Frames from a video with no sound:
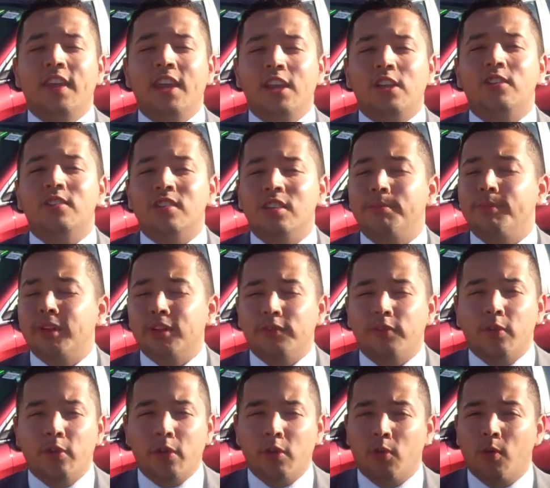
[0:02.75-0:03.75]
Thank you so much
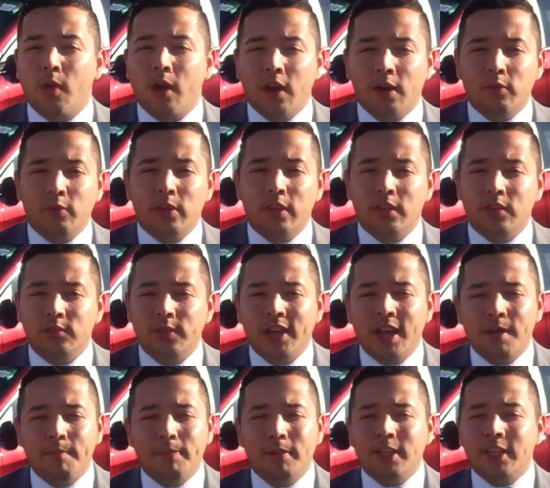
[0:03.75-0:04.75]
for inquiring with us. We
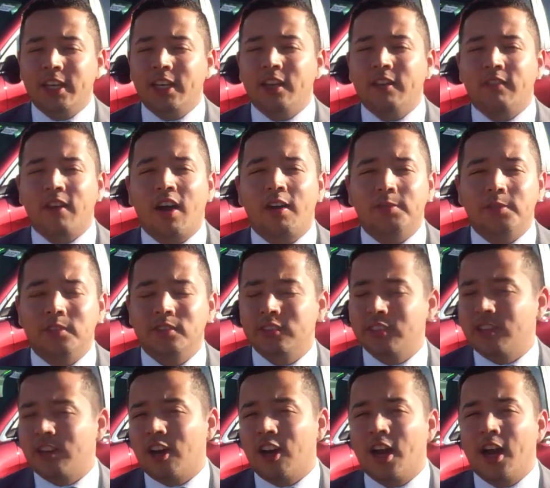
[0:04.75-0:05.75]
got plenty of options
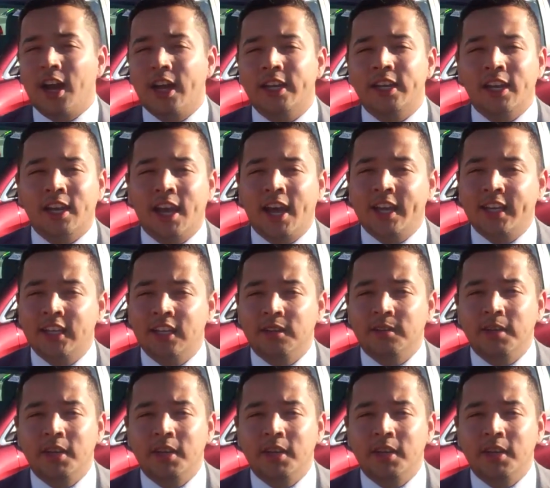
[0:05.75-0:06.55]
in our Honda lineup.